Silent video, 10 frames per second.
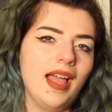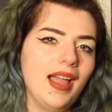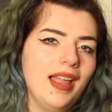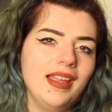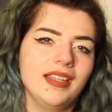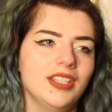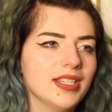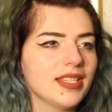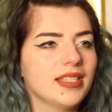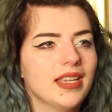
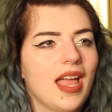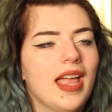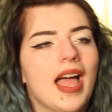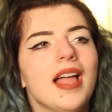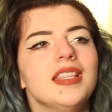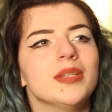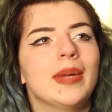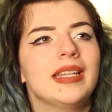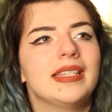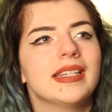I had some
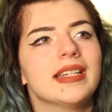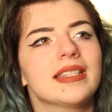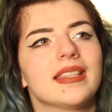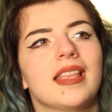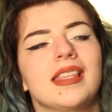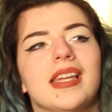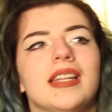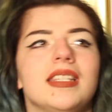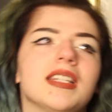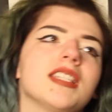ideas and then the
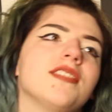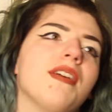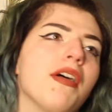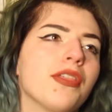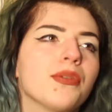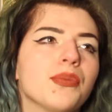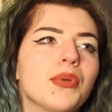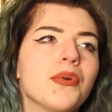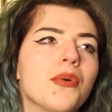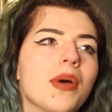ideas fell
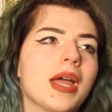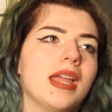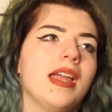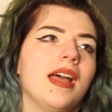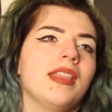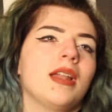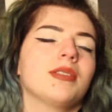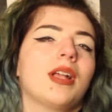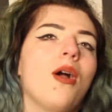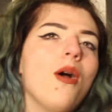through, and then I
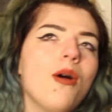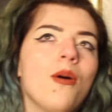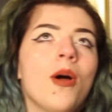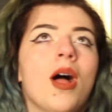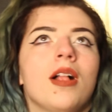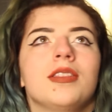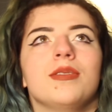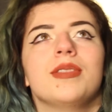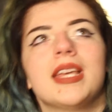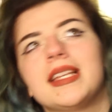was like, oh, I'll
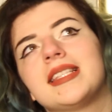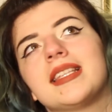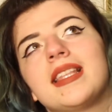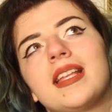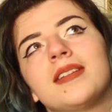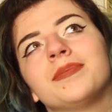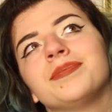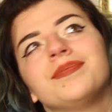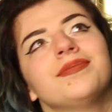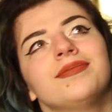do this, and then
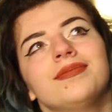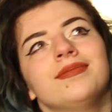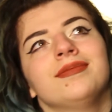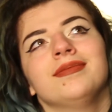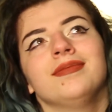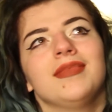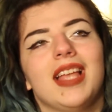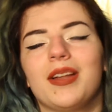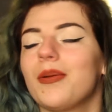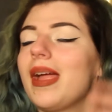
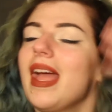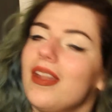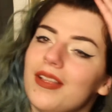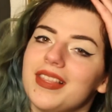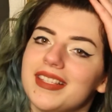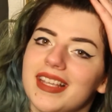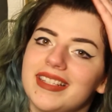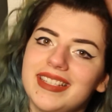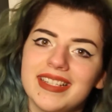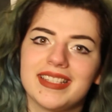I don't know, I had all these
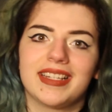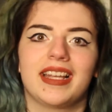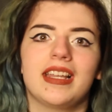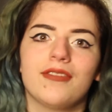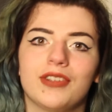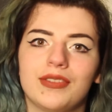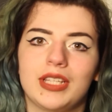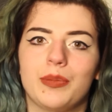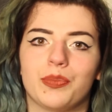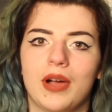ideas and I never
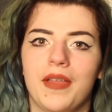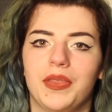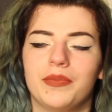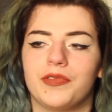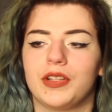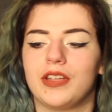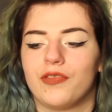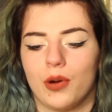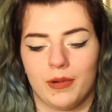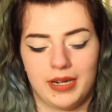really brought them fully
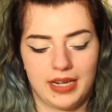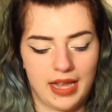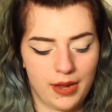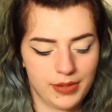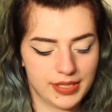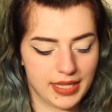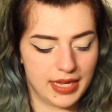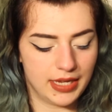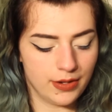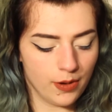forward, and I was
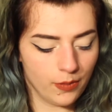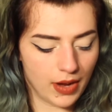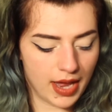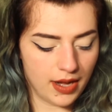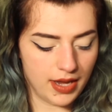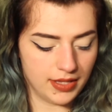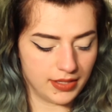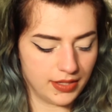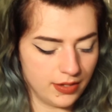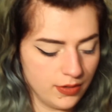like, you know what,
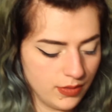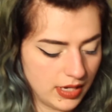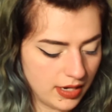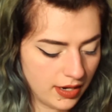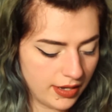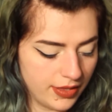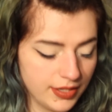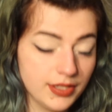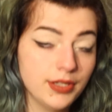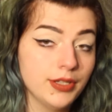it's the new year and
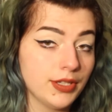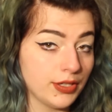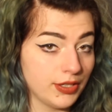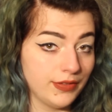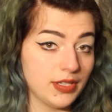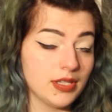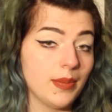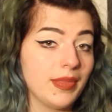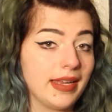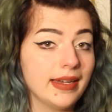Thistle deserves
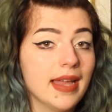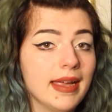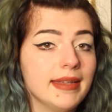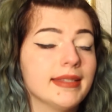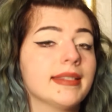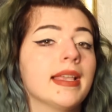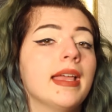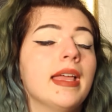something nice.